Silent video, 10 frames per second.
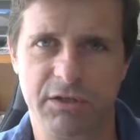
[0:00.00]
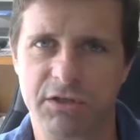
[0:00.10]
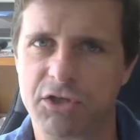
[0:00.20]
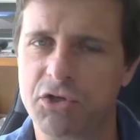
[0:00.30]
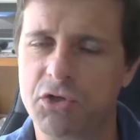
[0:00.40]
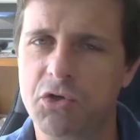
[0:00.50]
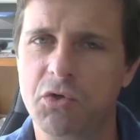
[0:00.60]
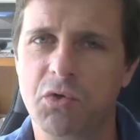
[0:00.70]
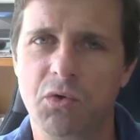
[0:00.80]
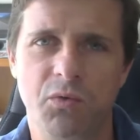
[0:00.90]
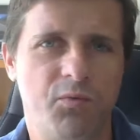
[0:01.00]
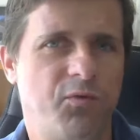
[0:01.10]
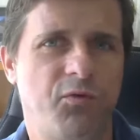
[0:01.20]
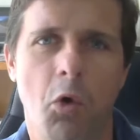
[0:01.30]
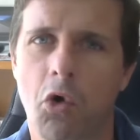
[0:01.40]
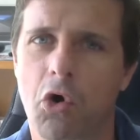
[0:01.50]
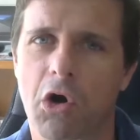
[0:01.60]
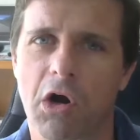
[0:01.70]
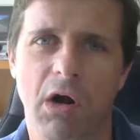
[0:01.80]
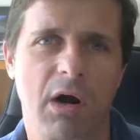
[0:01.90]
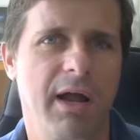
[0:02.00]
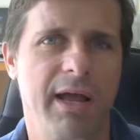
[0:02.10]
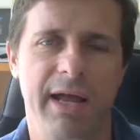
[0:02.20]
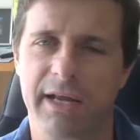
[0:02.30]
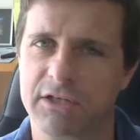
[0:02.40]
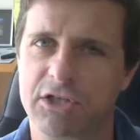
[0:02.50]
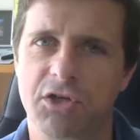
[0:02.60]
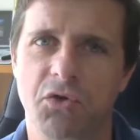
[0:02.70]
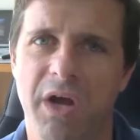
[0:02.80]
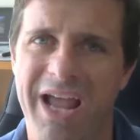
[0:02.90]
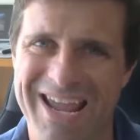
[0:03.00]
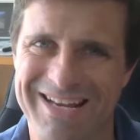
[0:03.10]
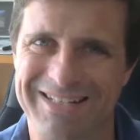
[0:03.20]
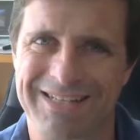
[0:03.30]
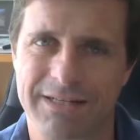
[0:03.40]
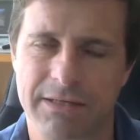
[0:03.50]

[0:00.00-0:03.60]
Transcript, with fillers: two four and two eight